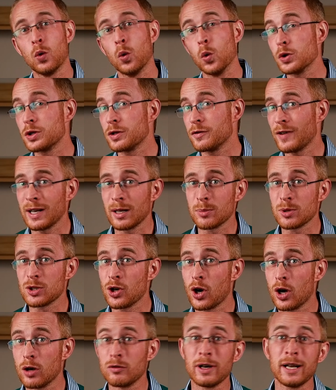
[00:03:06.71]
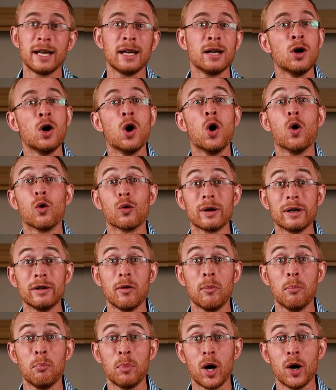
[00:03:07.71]
or develops diarrhea or
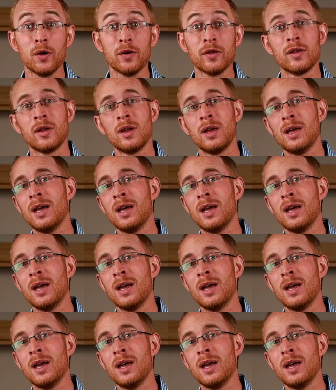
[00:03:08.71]
even both.